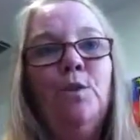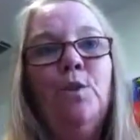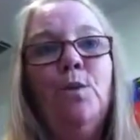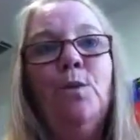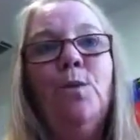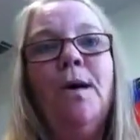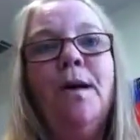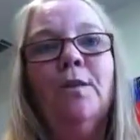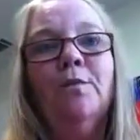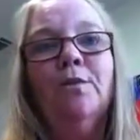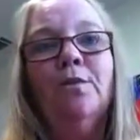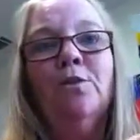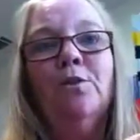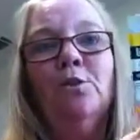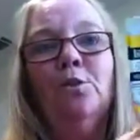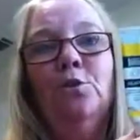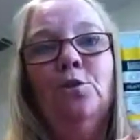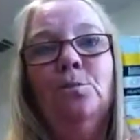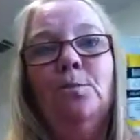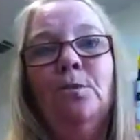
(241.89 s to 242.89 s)
2-ounce
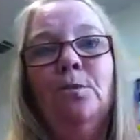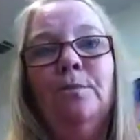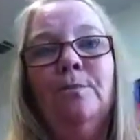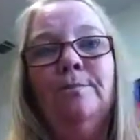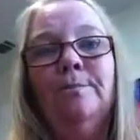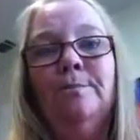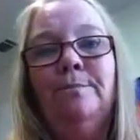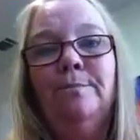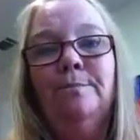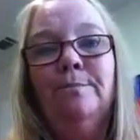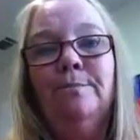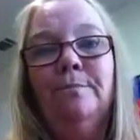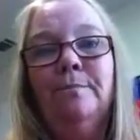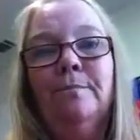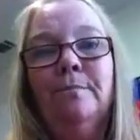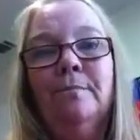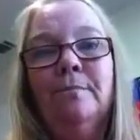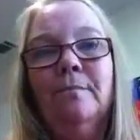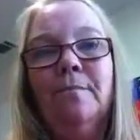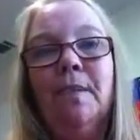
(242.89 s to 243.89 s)
tubes
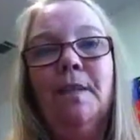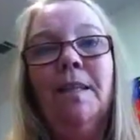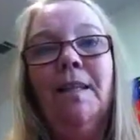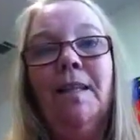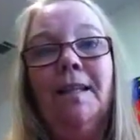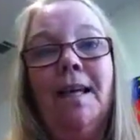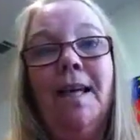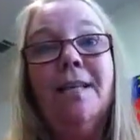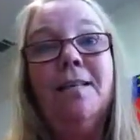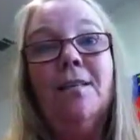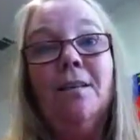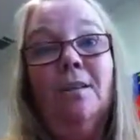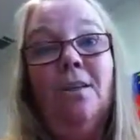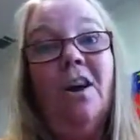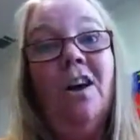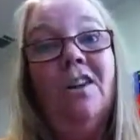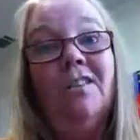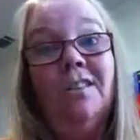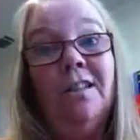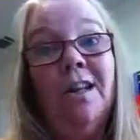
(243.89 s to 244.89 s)
can last a
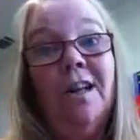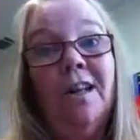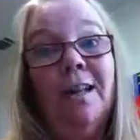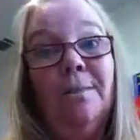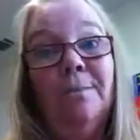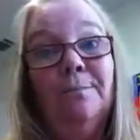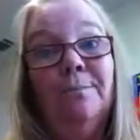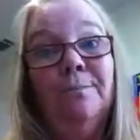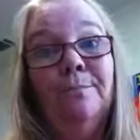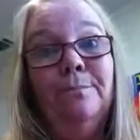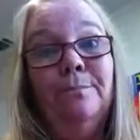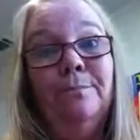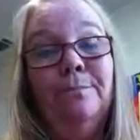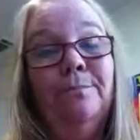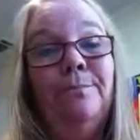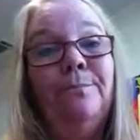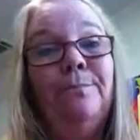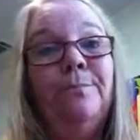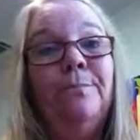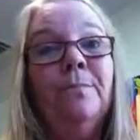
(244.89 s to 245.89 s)
long time,
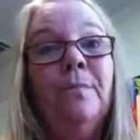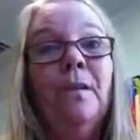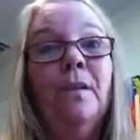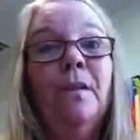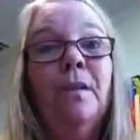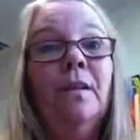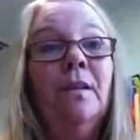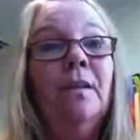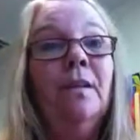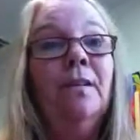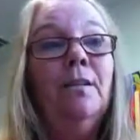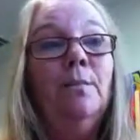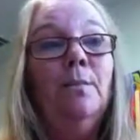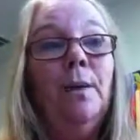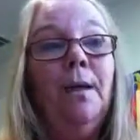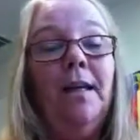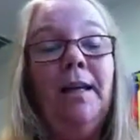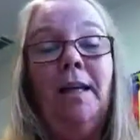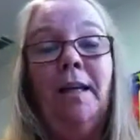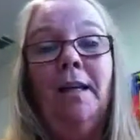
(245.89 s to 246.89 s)

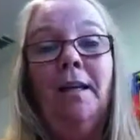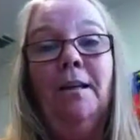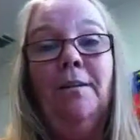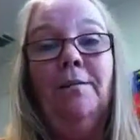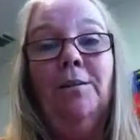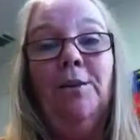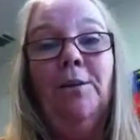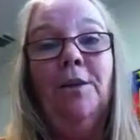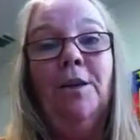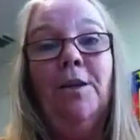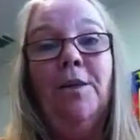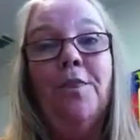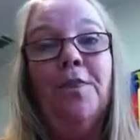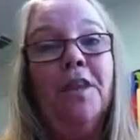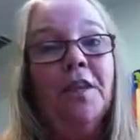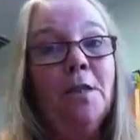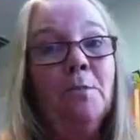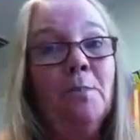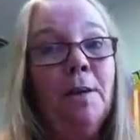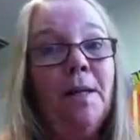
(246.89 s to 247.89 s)
depending on if you're a
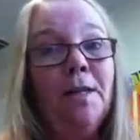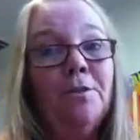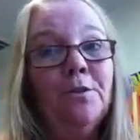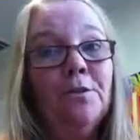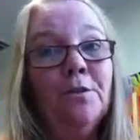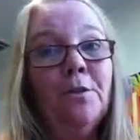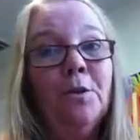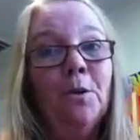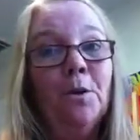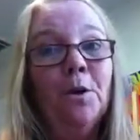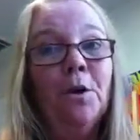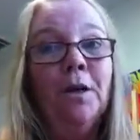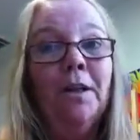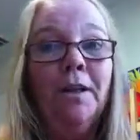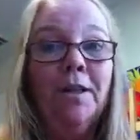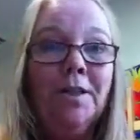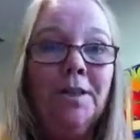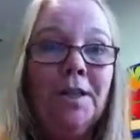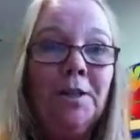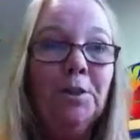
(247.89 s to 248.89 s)
thick painter or
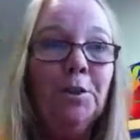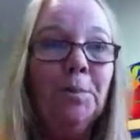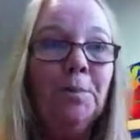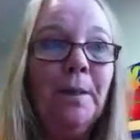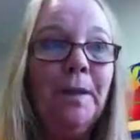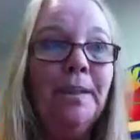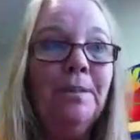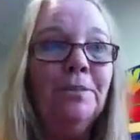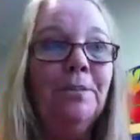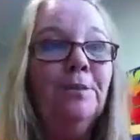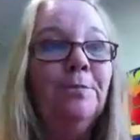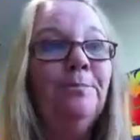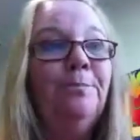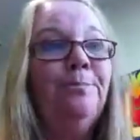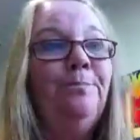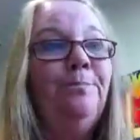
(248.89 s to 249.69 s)
a thinner painter.